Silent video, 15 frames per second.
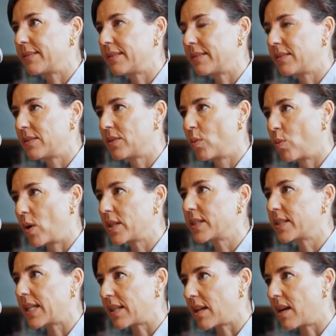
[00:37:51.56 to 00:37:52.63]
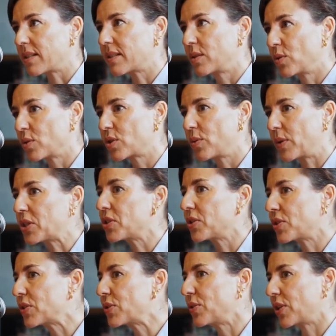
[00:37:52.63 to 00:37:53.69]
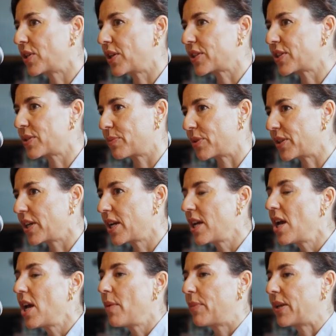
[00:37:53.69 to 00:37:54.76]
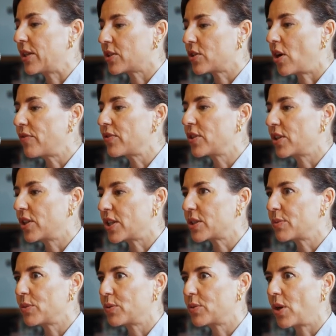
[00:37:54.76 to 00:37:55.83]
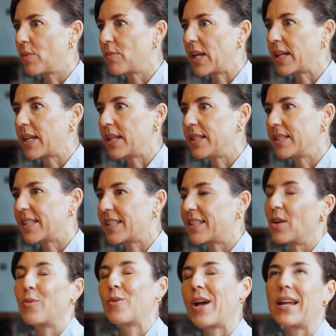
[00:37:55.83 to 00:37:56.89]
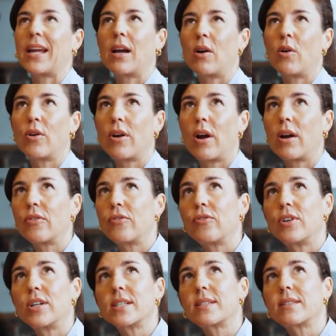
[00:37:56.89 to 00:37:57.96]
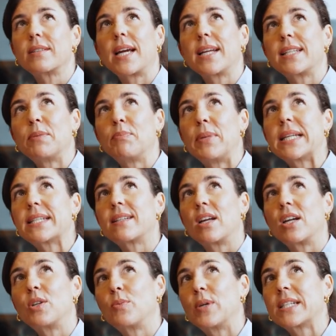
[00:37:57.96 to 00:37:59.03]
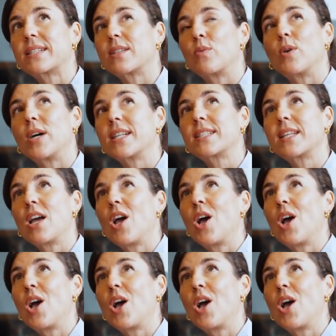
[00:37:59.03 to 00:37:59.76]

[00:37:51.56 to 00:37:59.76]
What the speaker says: the ones that asked those questions to the customer. Yeah. Because often the customer would come and he said, our first, I think, baseline was